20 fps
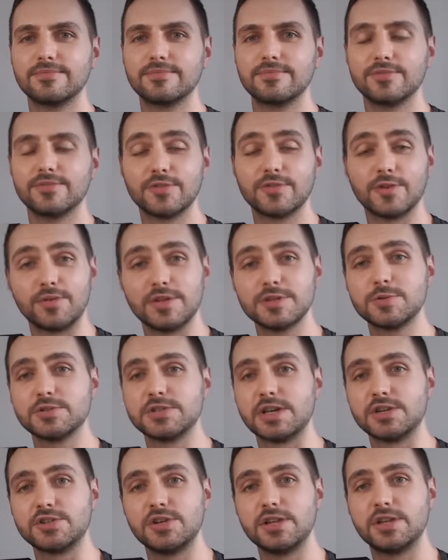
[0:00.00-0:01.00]
So this was
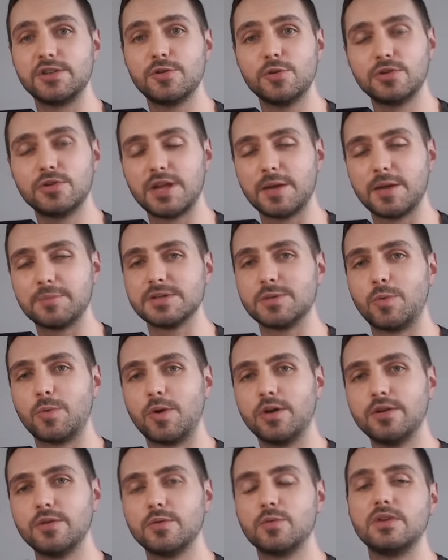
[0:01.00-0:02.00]
actually two tips in
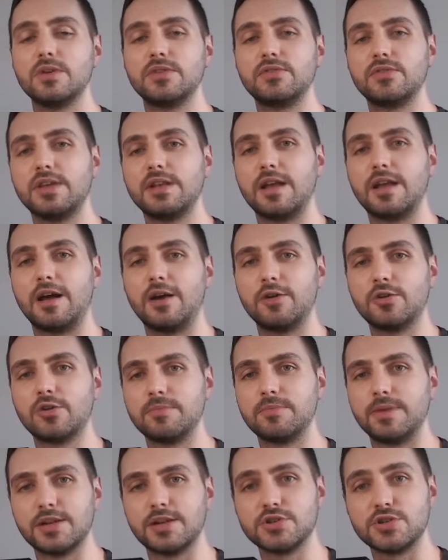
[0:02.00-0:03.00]
one. We've seen how to
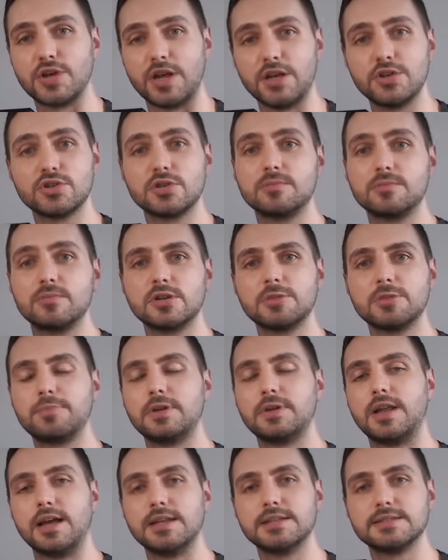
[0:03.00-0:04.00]
make a change to multiple
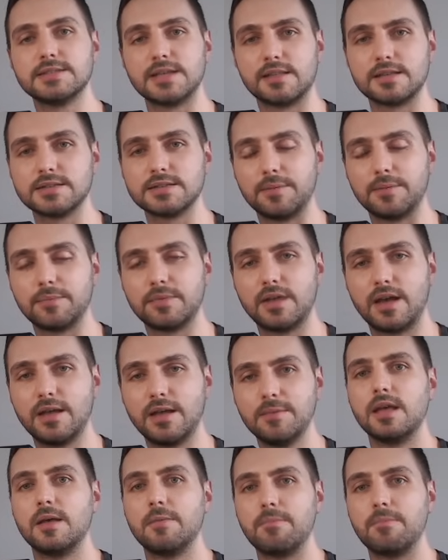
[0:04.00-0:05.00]
lines at the same
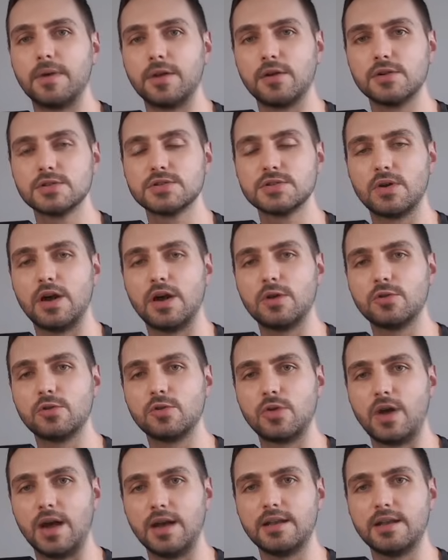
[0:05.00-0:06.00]
time, but also how to
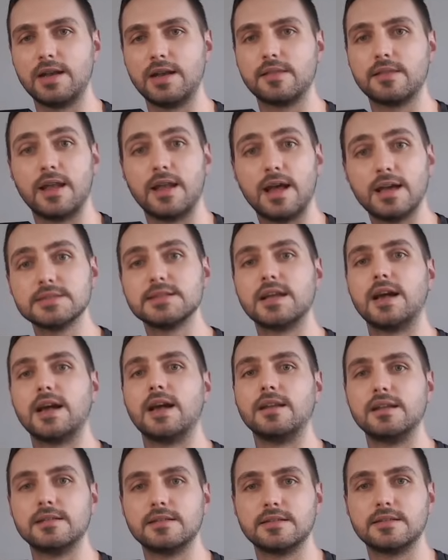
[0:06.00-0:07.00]
highlight the last
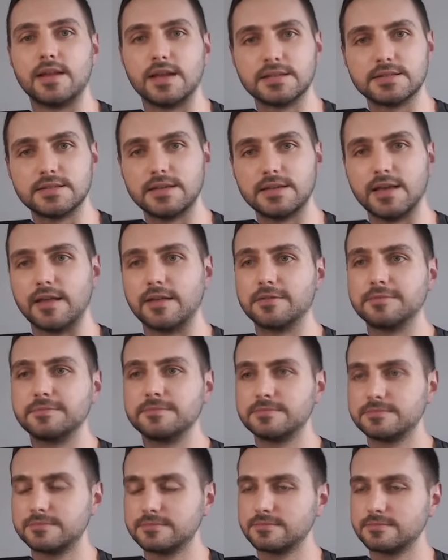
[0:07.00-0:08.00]
highlighted text again.
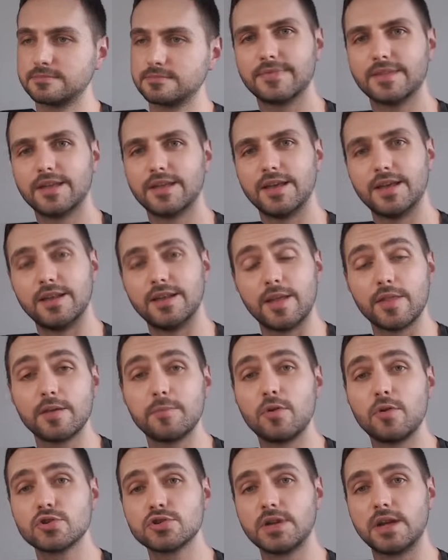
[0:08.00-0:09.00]
Another
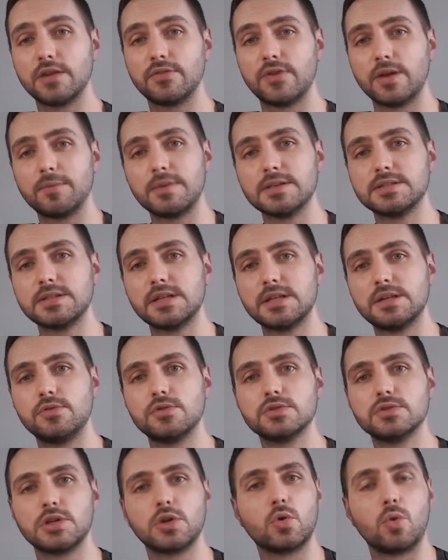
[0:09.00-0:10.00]
motion I find myself
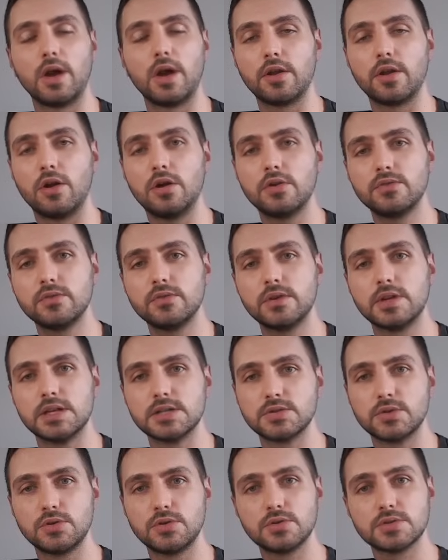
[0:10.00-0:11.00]
using quite often is
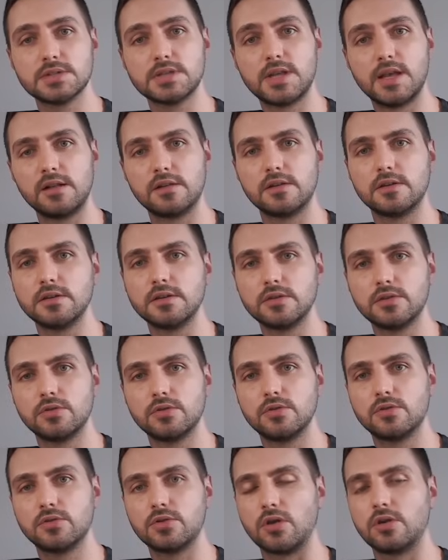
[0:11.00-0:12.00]
to use tilde
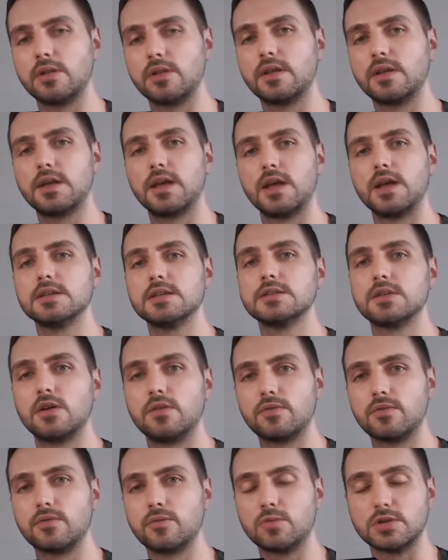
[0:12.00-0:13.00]
to toggle the case
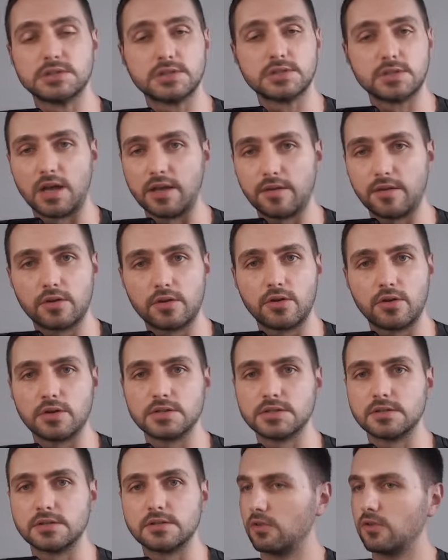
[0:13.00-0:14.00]
of what's under the
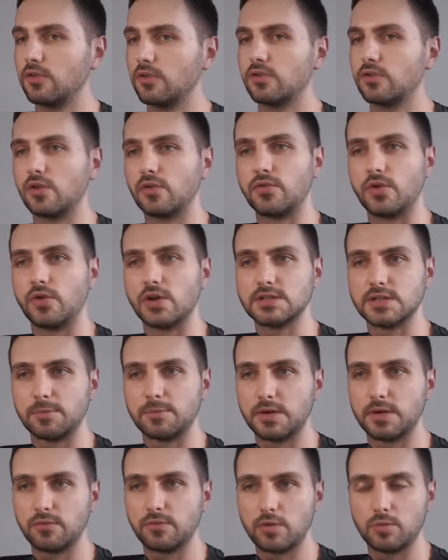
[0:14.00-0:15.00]
cursor. So for
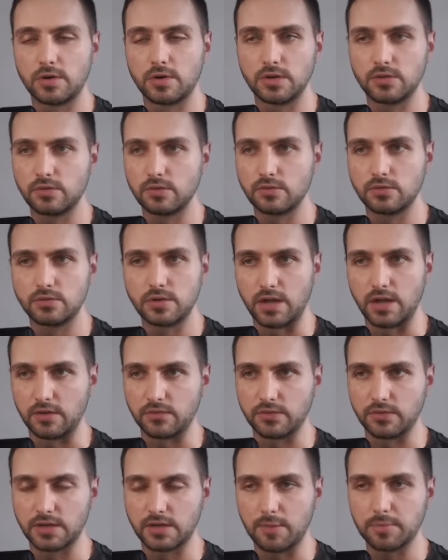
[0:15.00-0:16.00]
example, if we wanted to have
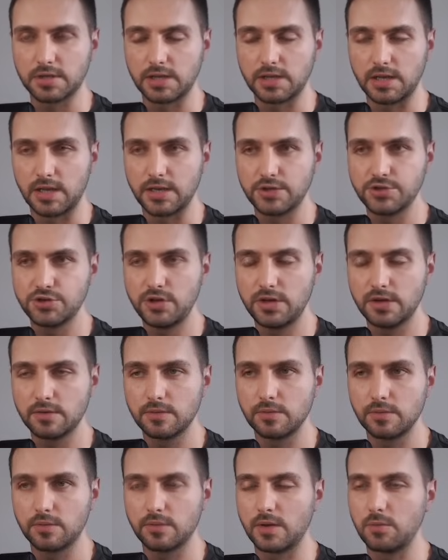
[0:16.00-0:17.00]
a capital H here,
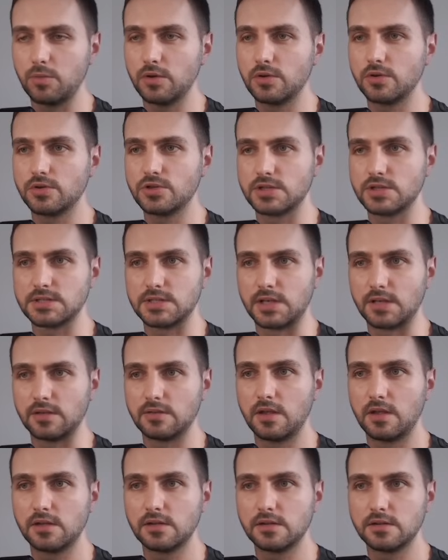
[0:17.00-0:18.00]
then we could just say
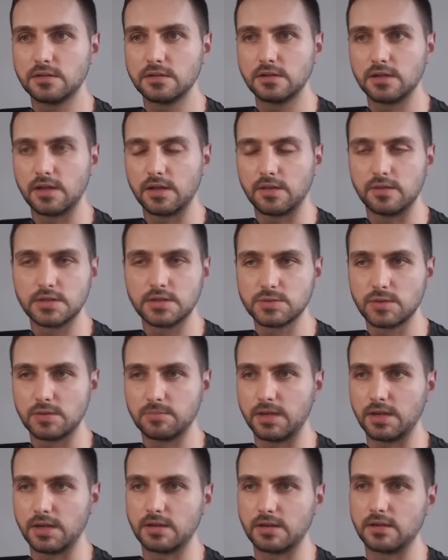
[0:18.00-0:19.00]
tilde and this will
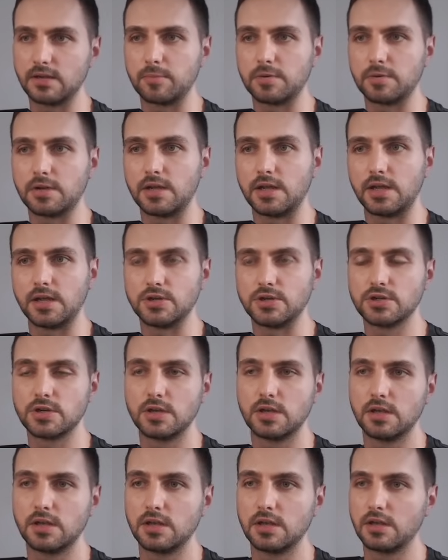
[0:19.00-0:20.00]
make it a capital H.
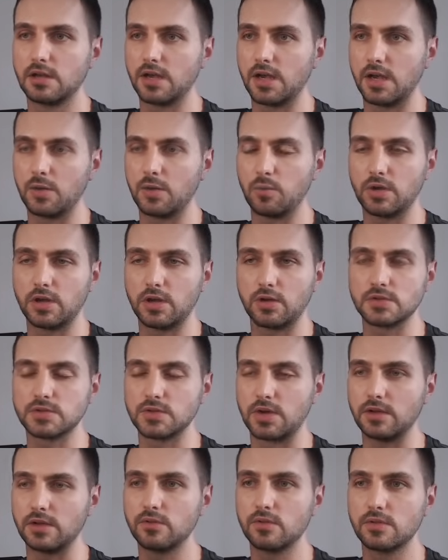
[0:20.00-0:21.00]
And we can also
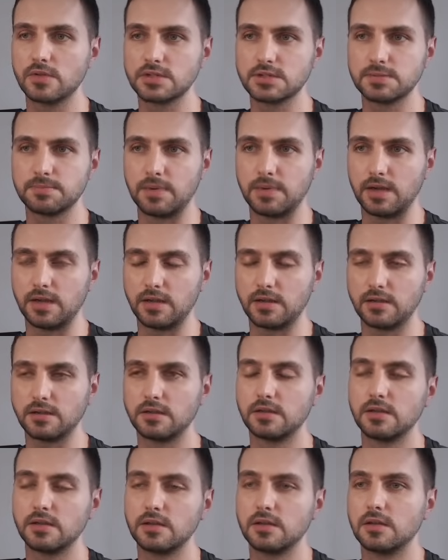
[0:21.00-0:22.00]
undo this by
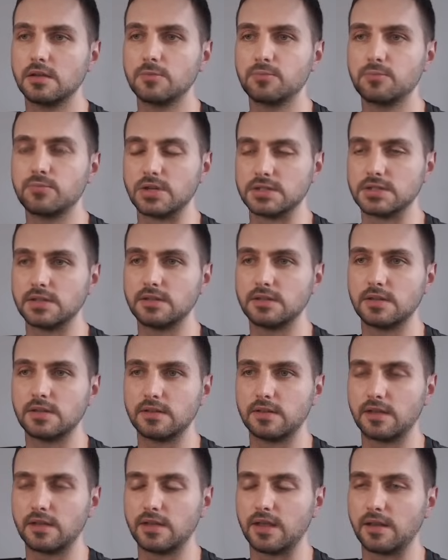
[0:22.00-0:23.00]
pressing tilde
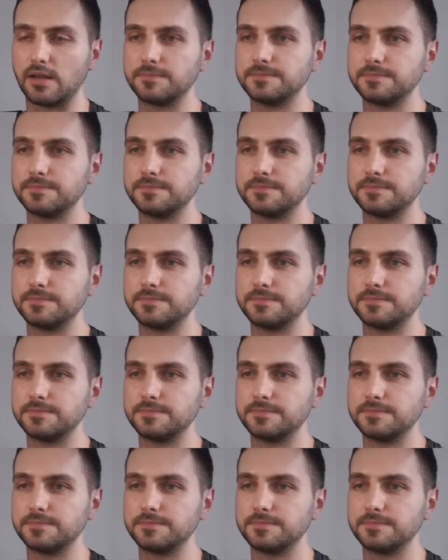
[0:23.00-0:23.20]
again.